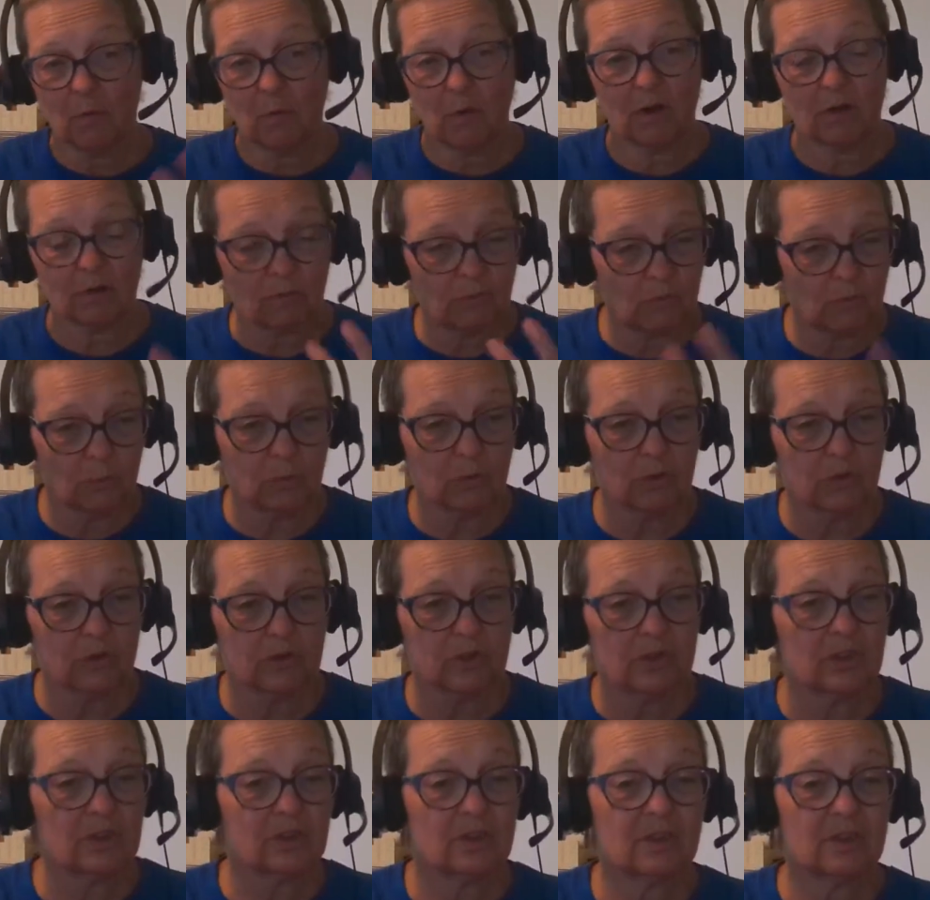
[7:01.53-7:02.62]
of the water of the
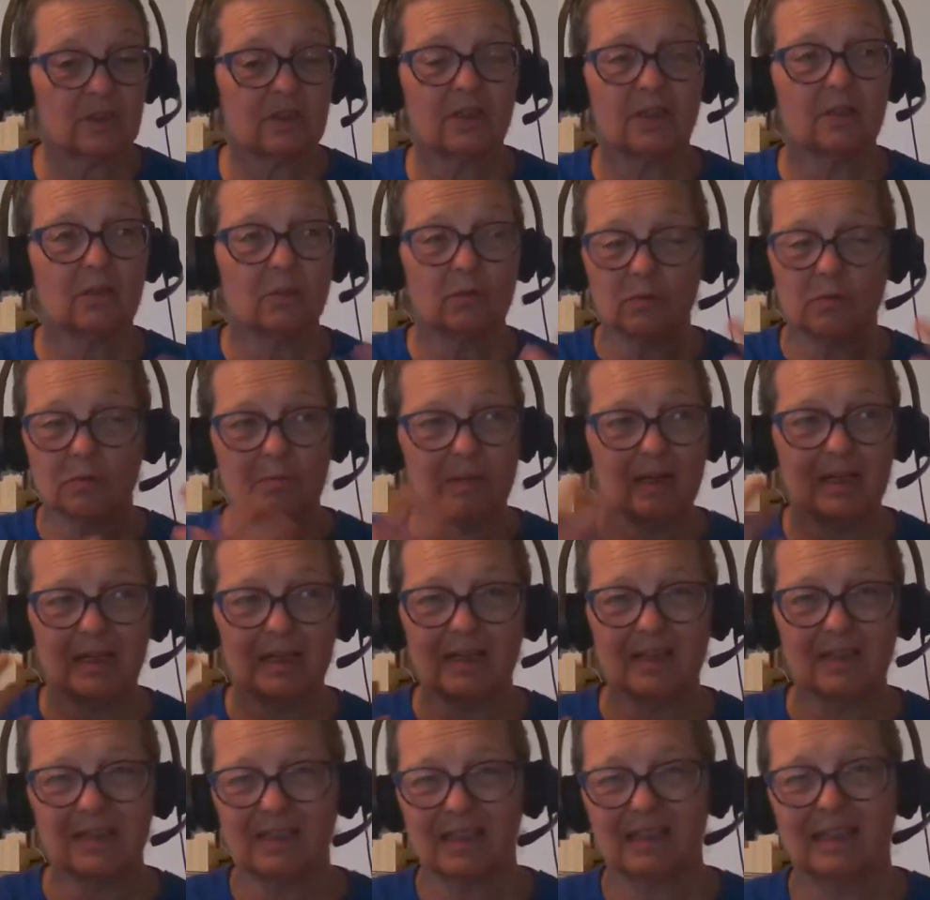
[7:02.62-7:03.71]
word jesus said you know
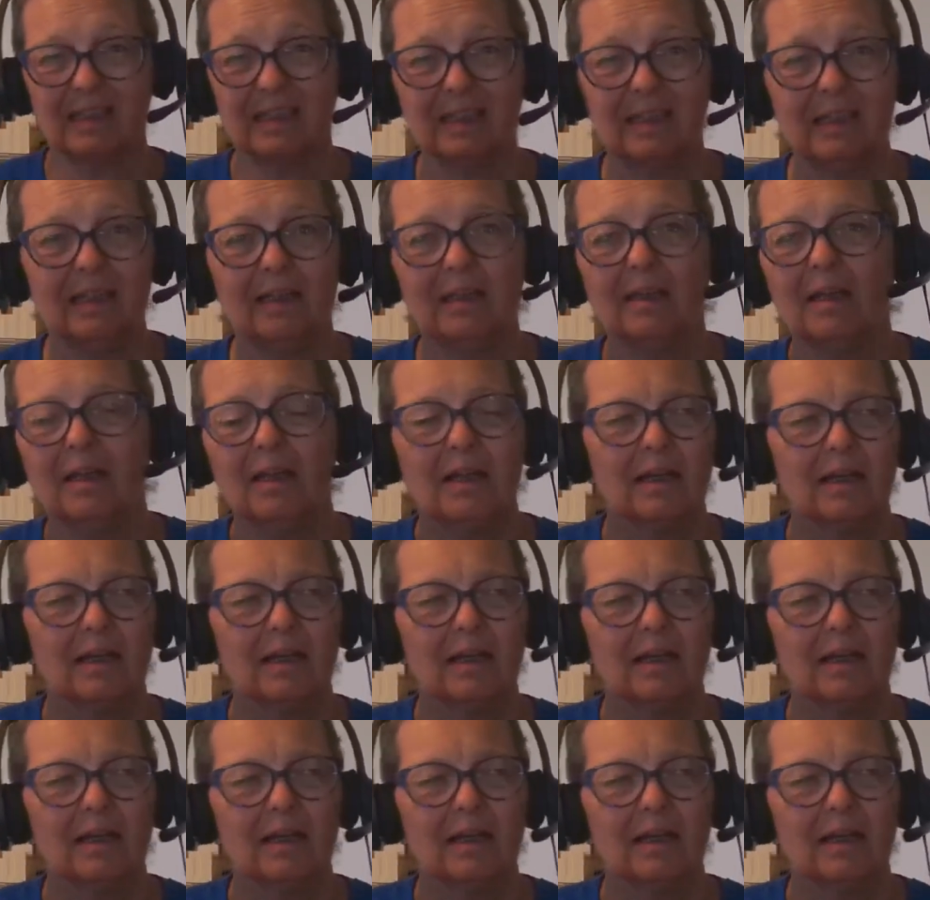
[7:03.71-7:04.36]
making us clean